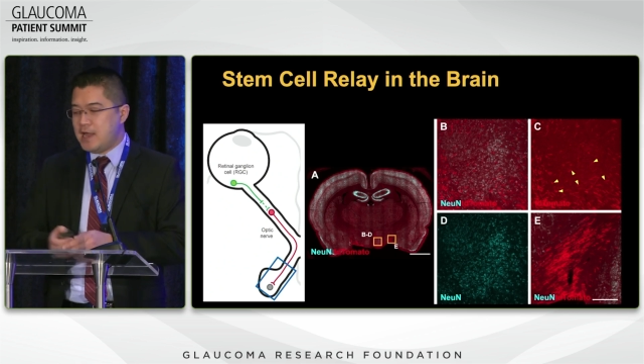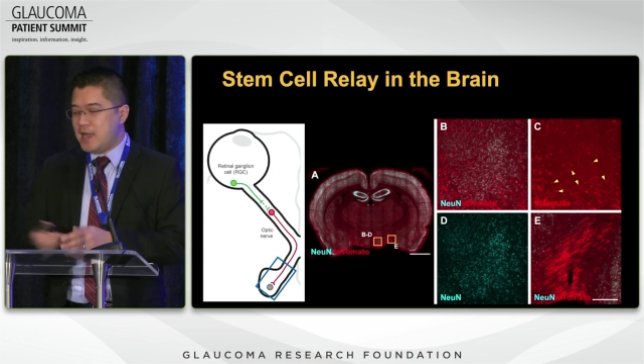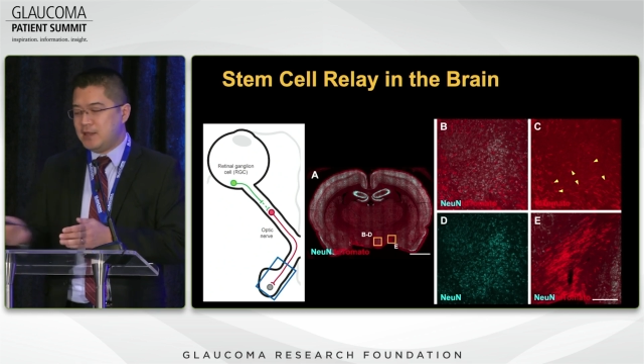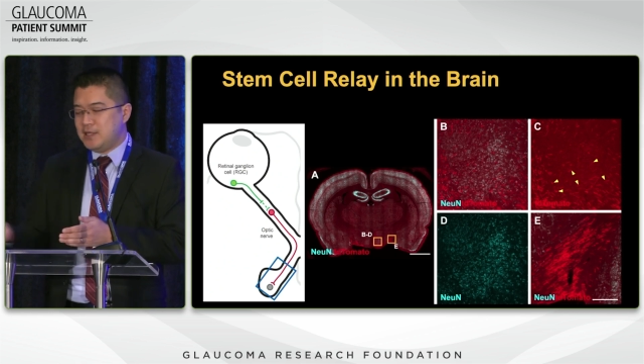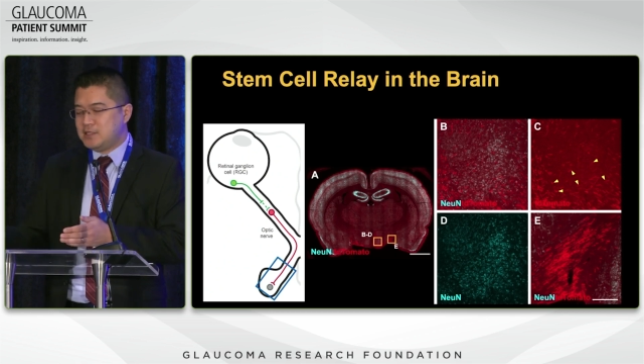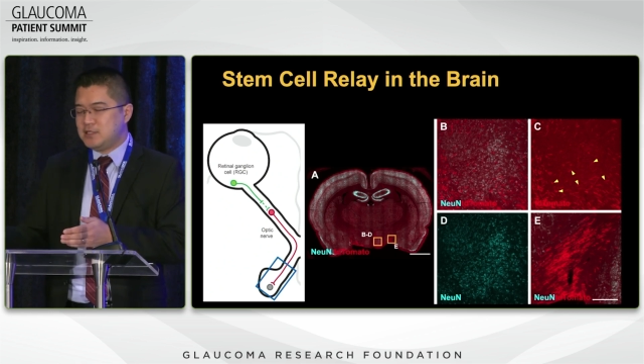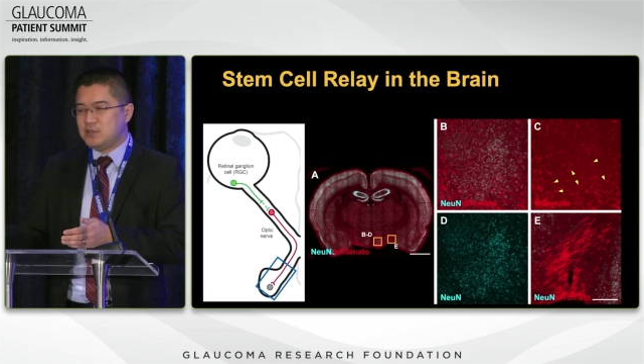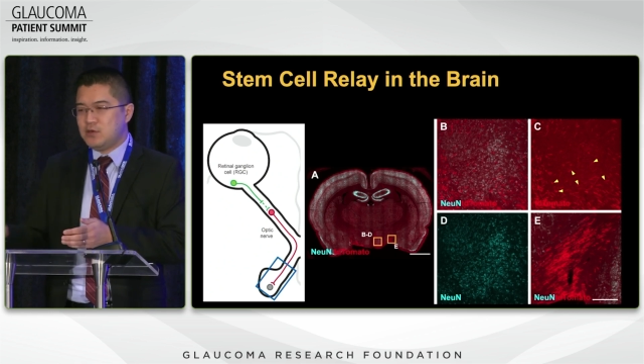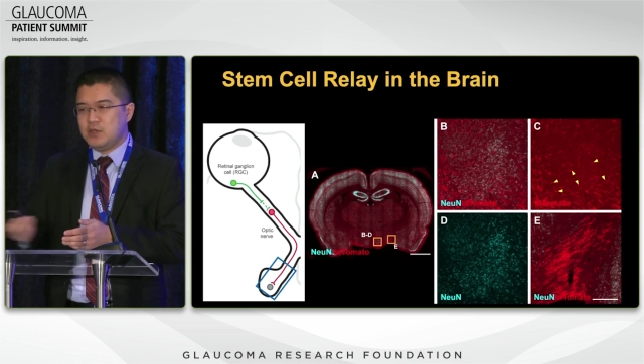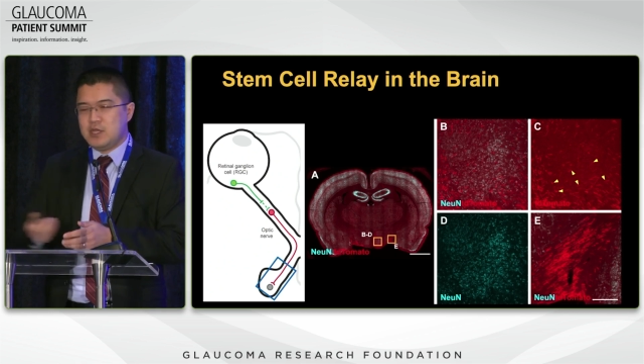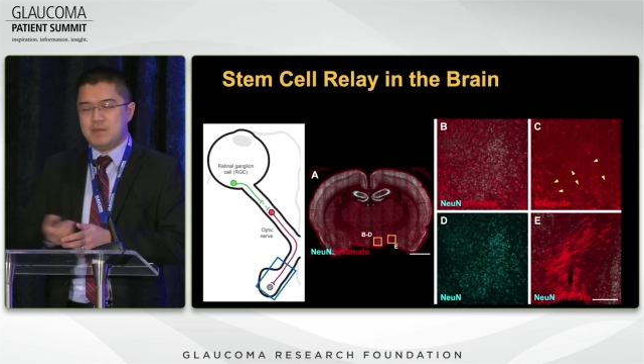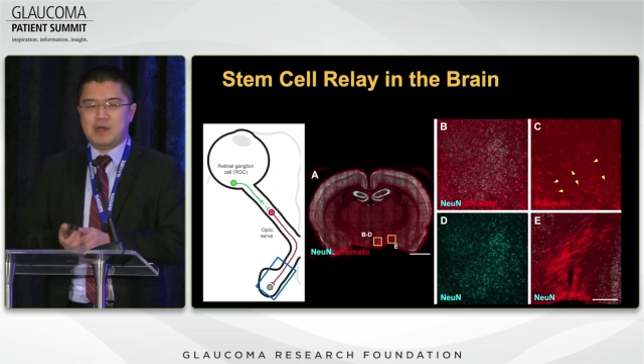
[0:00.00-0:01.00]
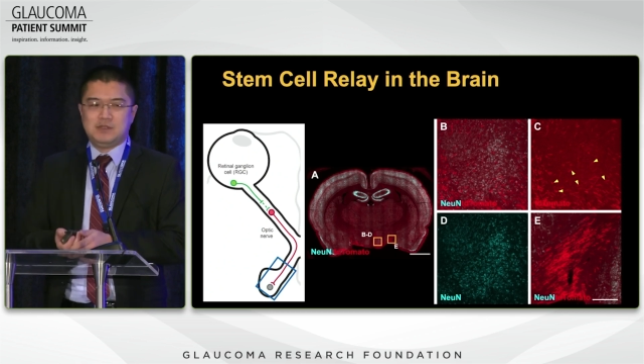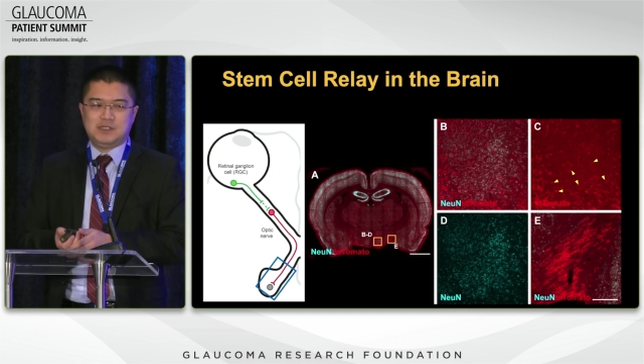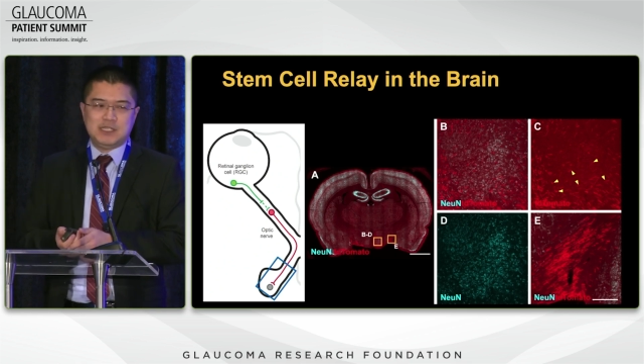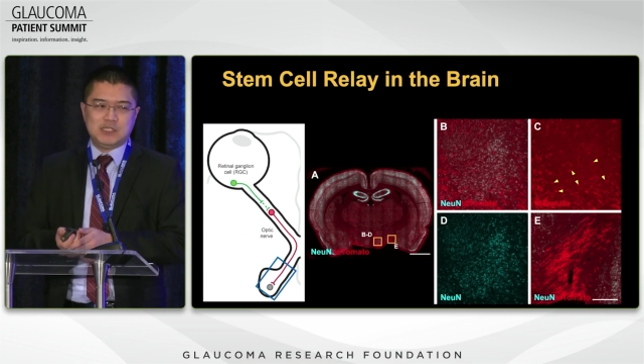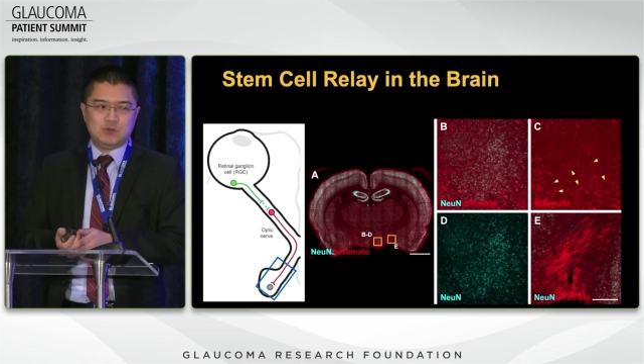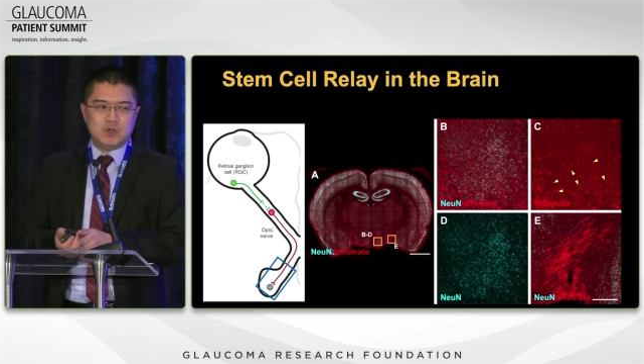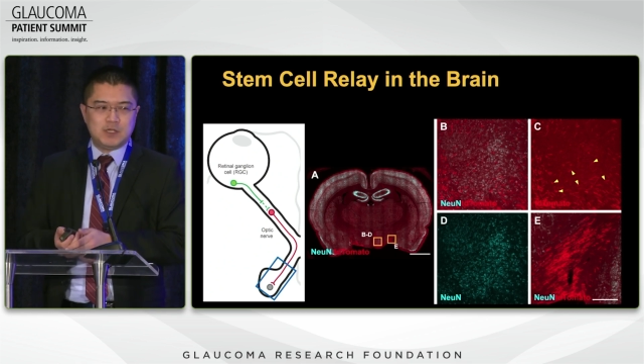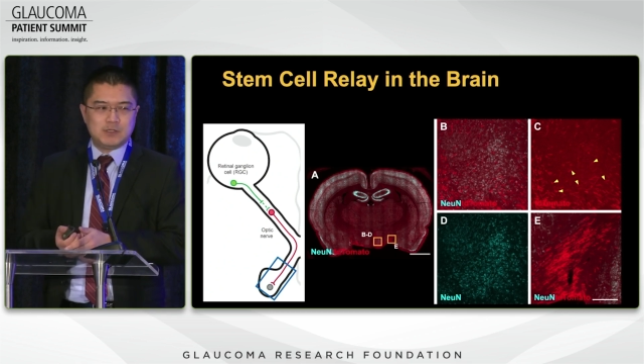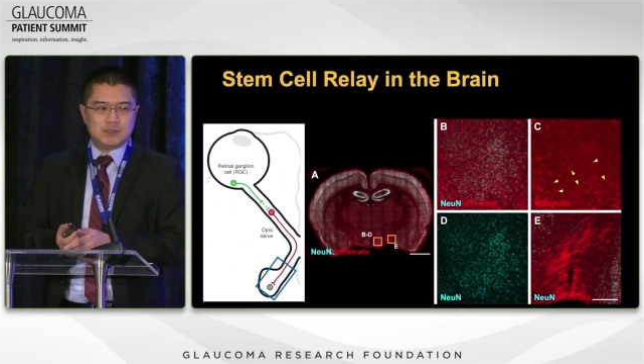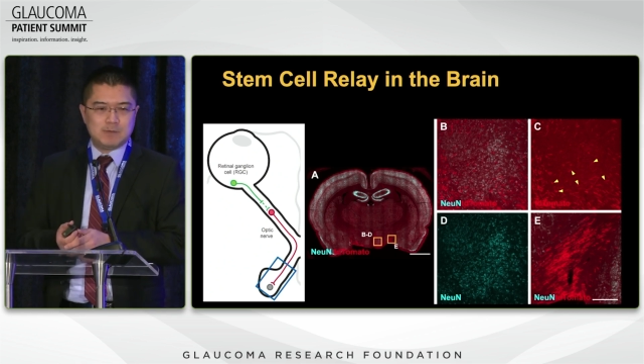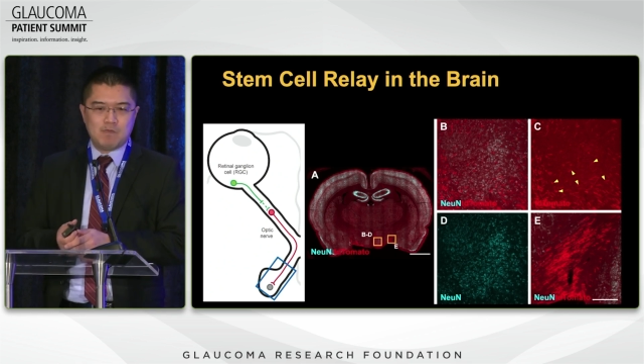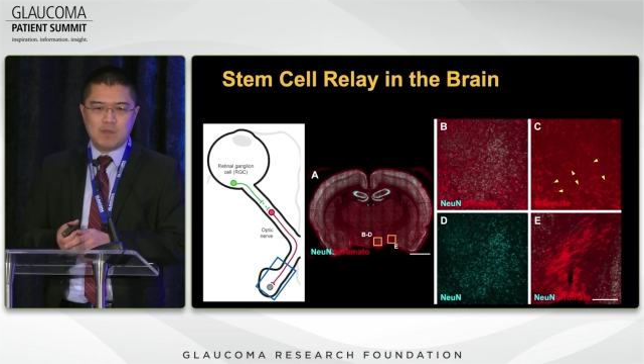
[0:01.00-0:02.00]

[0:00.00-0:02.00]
And this is only about six weeks.